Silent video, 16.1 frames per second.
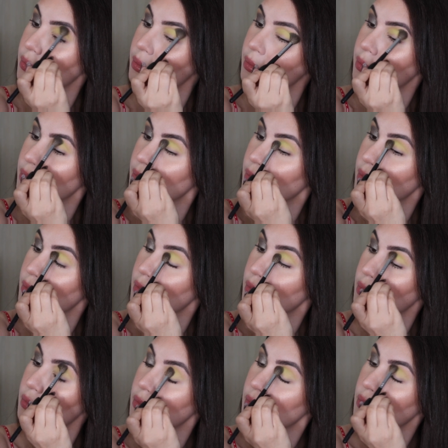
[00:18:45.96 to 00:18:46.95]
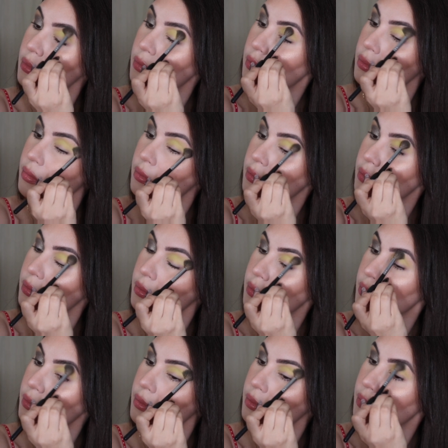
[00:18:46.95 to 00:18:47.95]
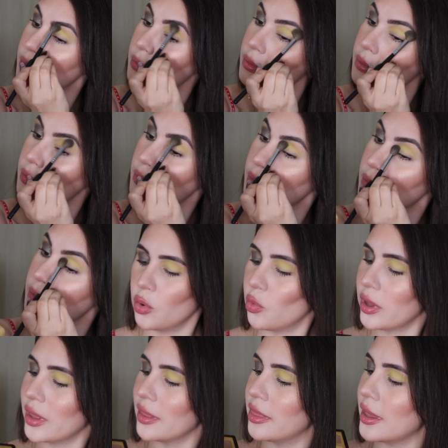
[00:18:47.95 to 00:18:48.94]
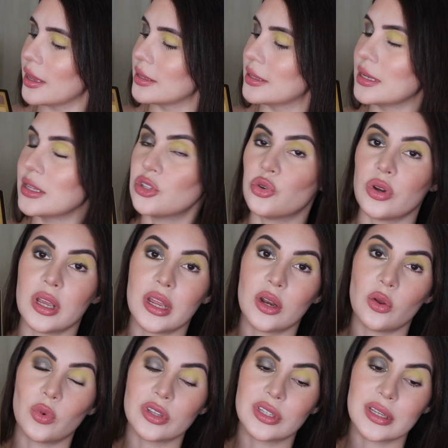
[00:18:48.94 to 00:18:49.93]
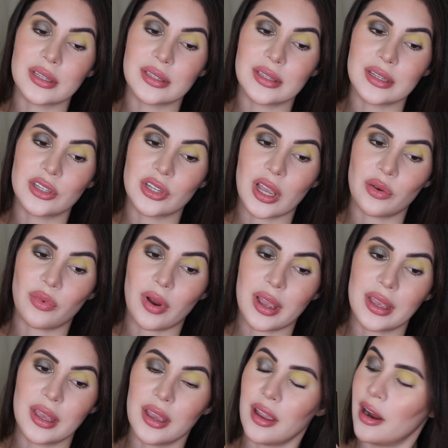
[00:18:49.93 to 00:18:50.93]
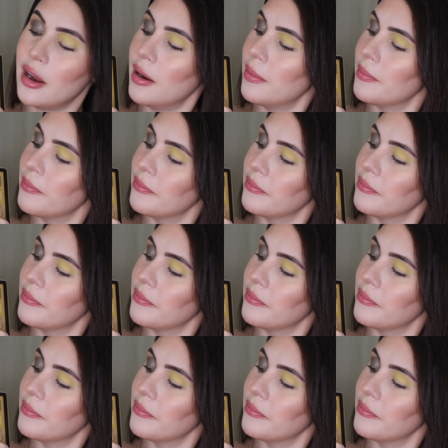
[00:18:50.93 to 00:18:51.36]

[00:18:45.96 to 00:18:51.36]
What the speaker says: Then to deepen up that transition, I'm gonna go in with Citrine, which is this shade right here.